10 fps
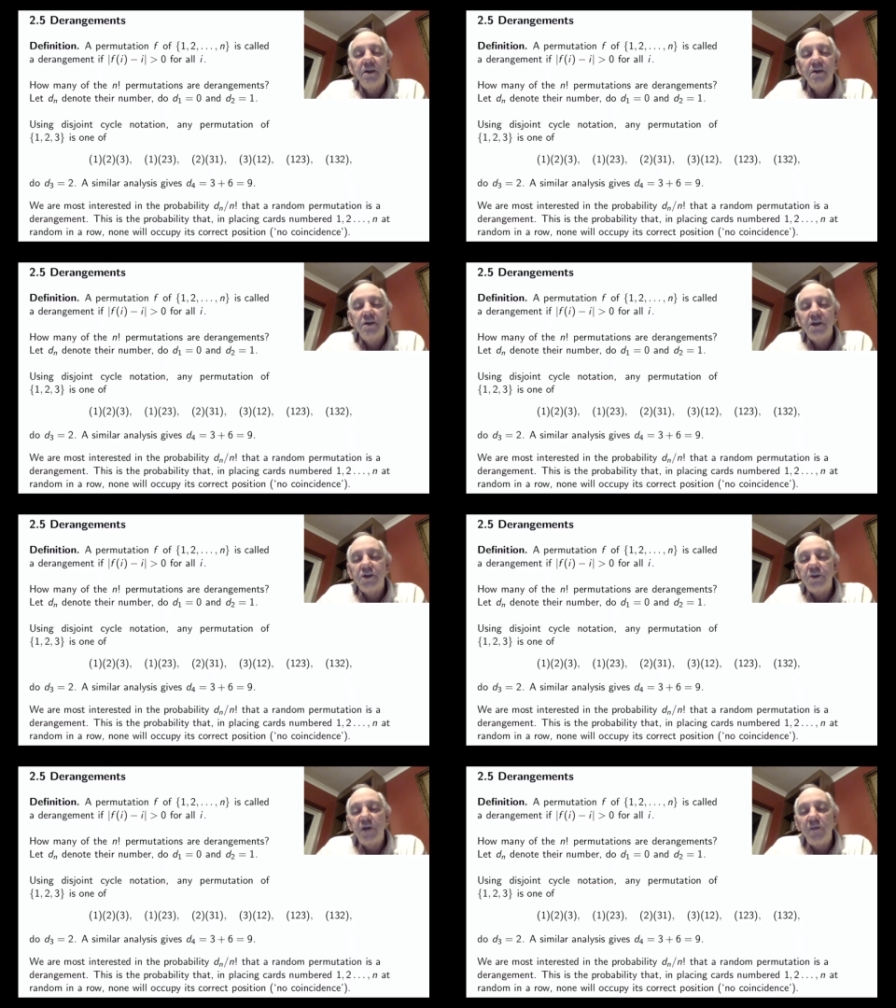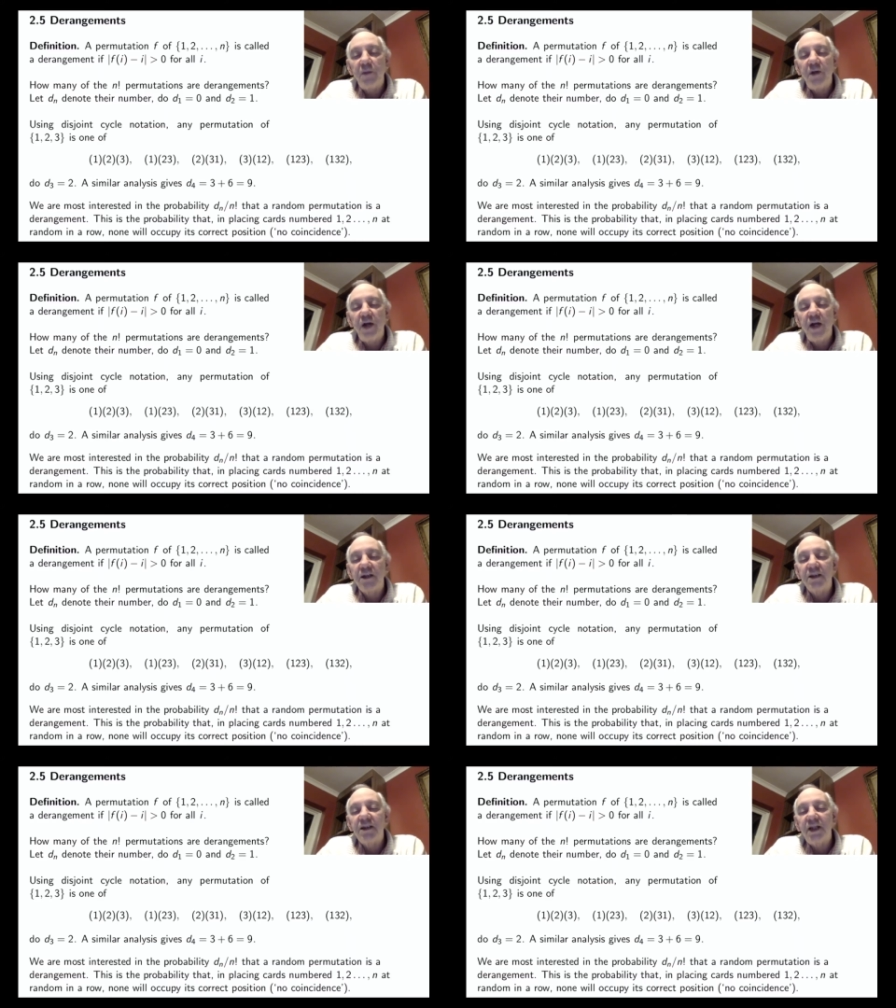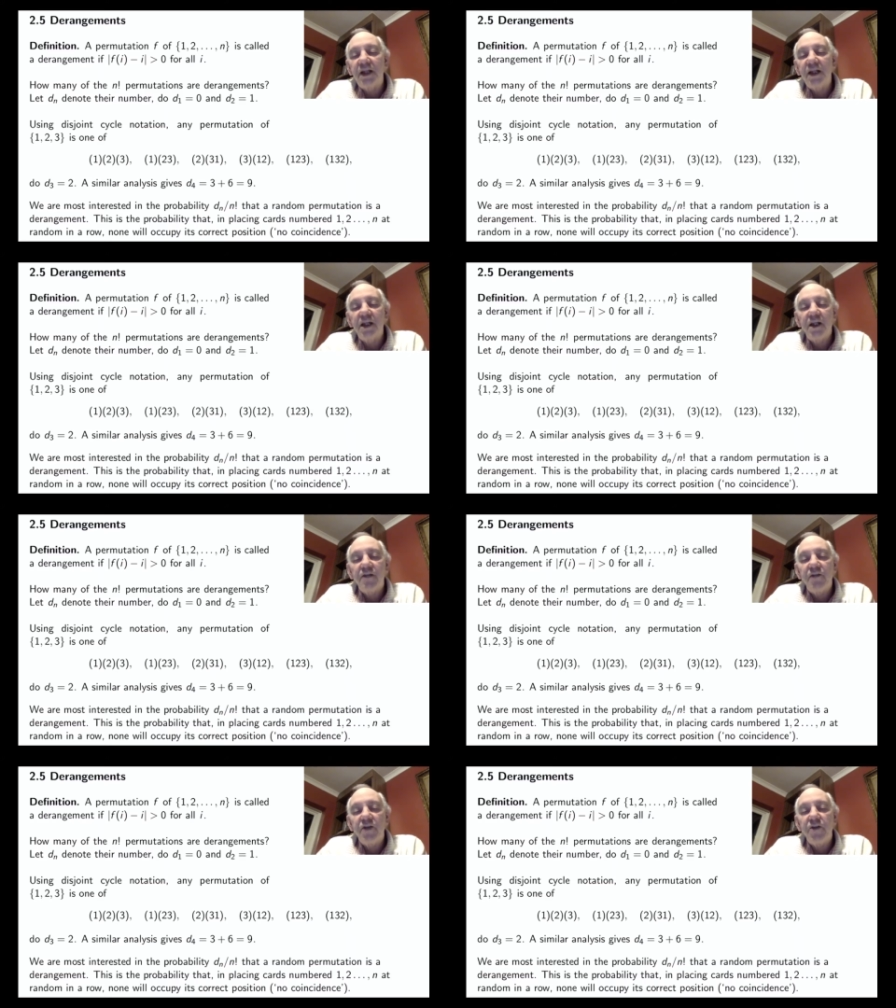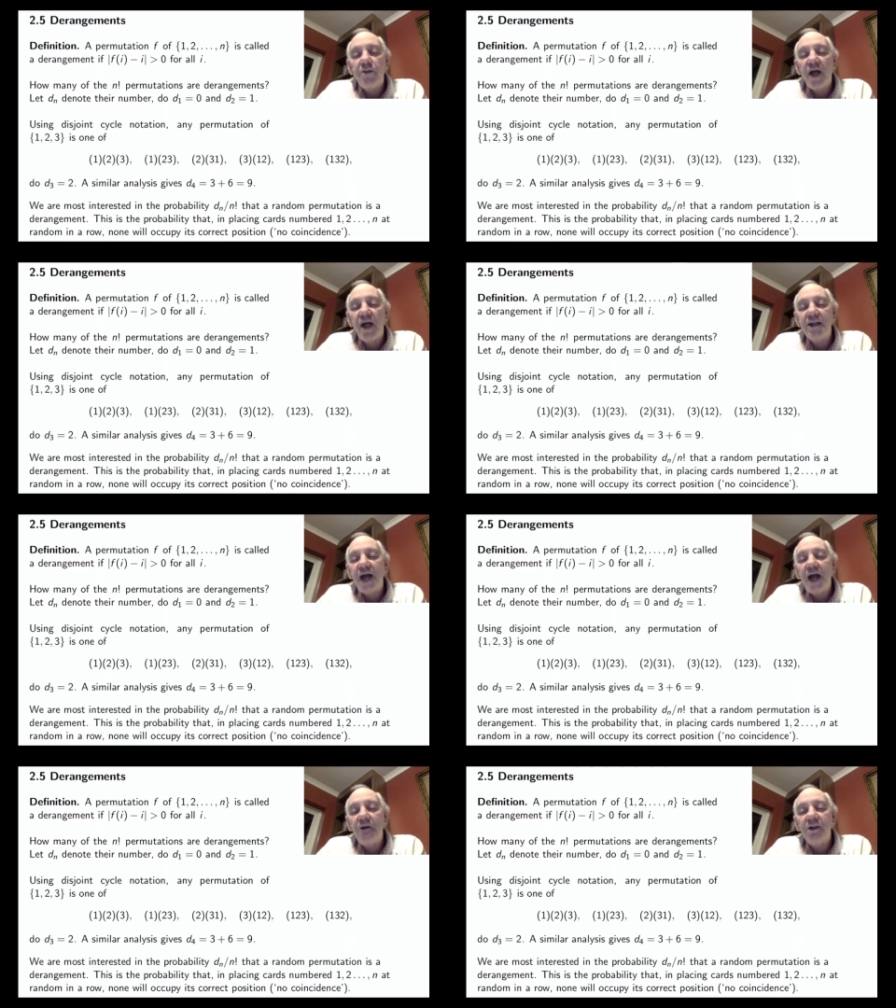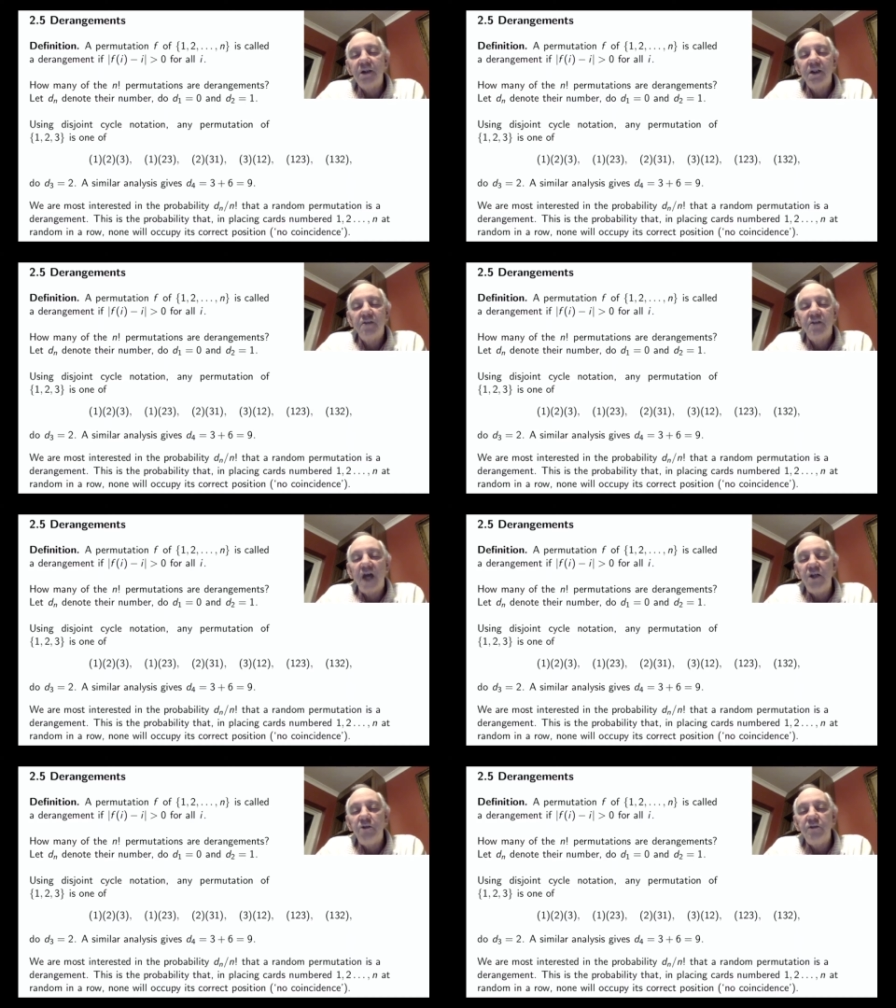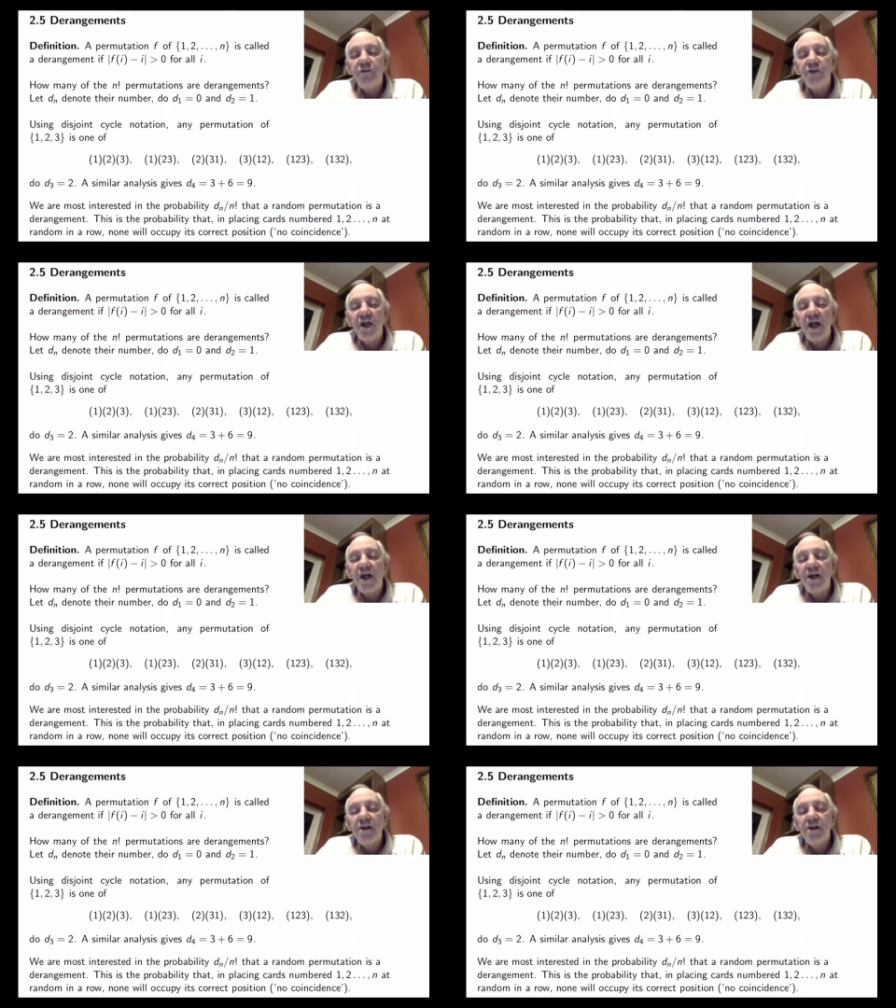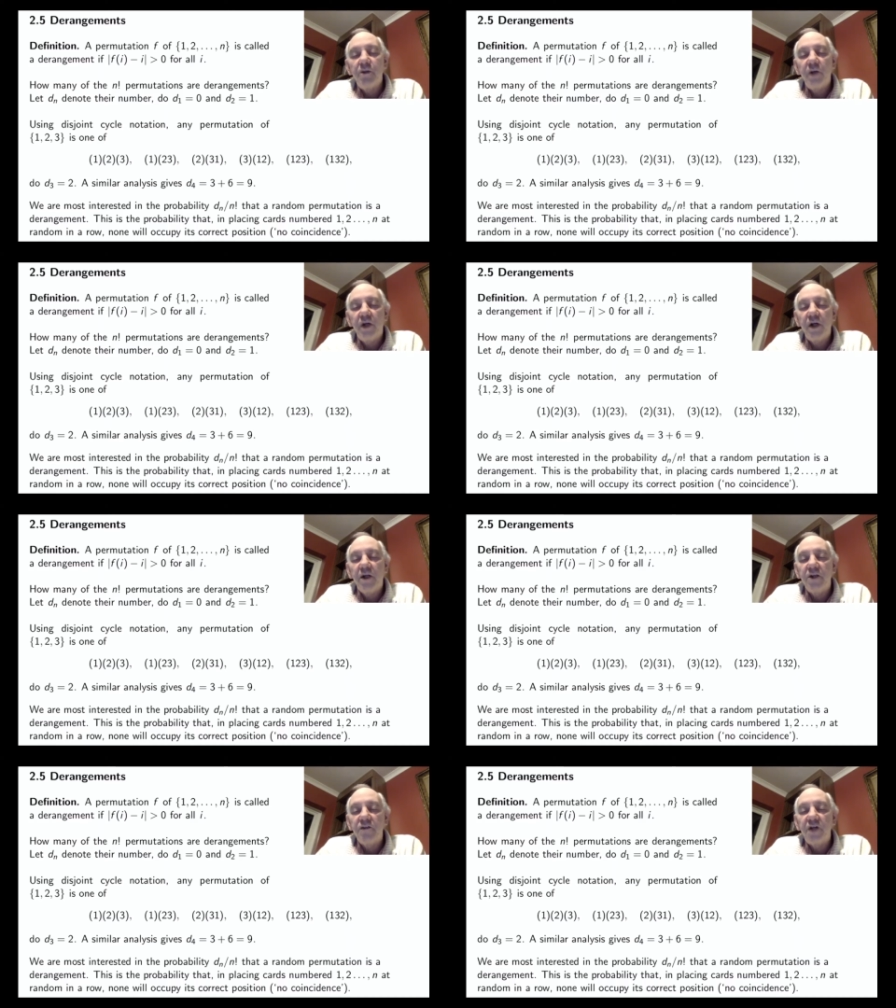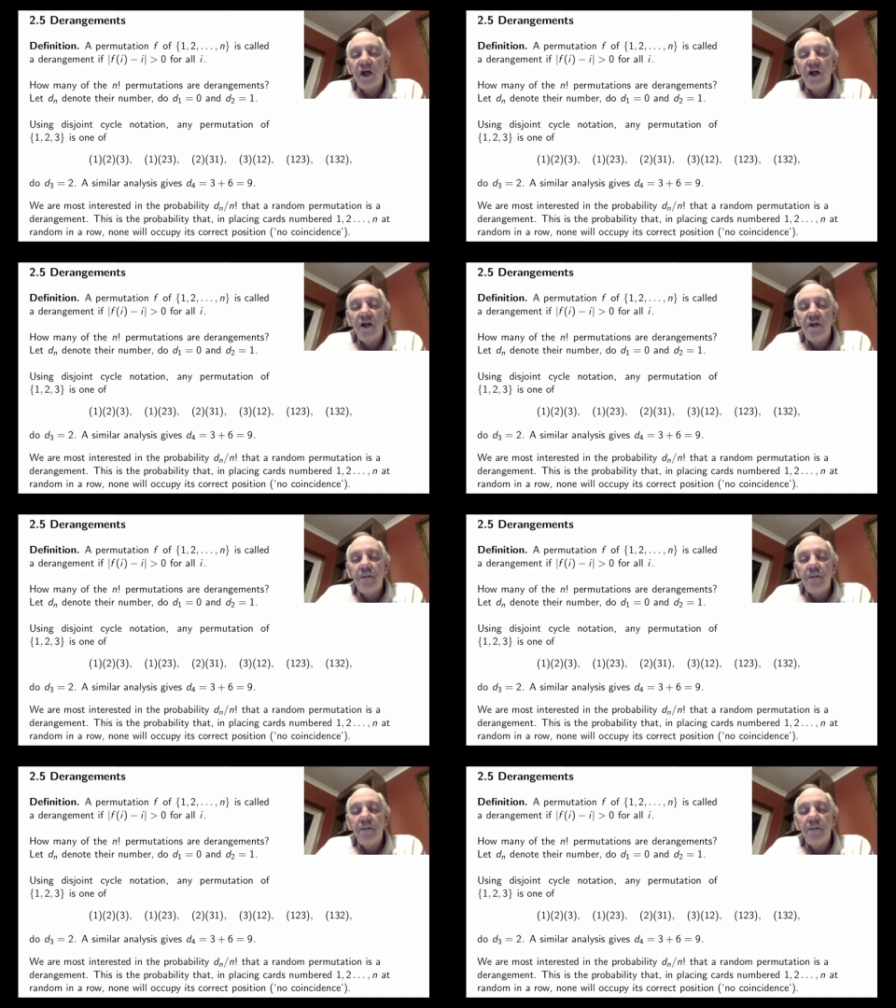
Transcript: do the experiment and see if this bears out the value of dn we're going to find.